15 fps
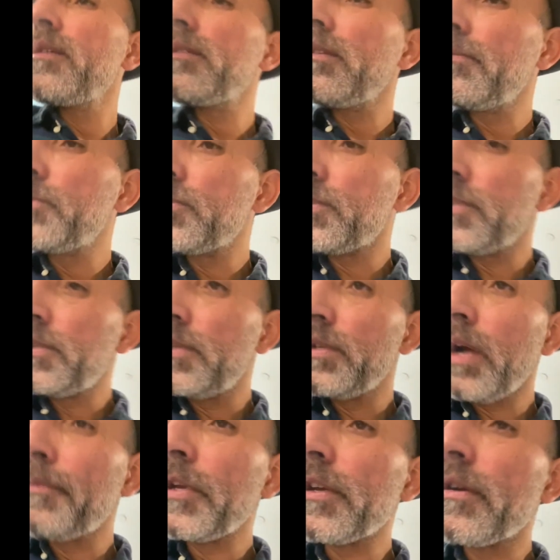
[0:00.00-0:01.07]
Let me see.
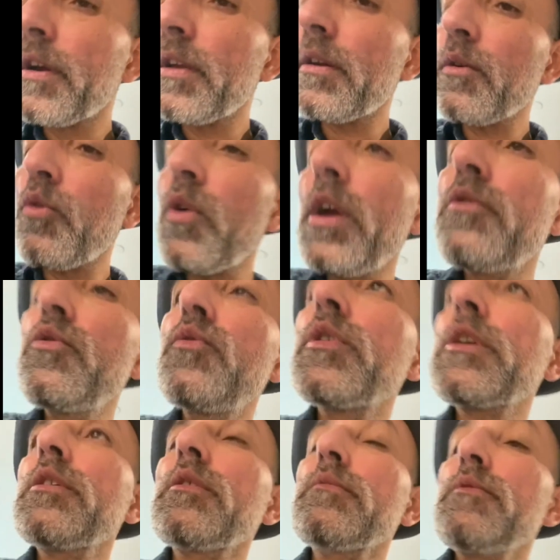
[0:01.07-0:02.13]
I mean grater. Oh, I do.
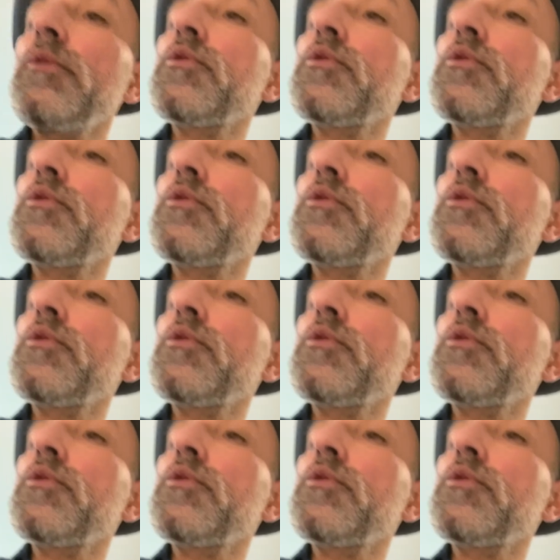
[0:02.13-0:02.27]
Okay.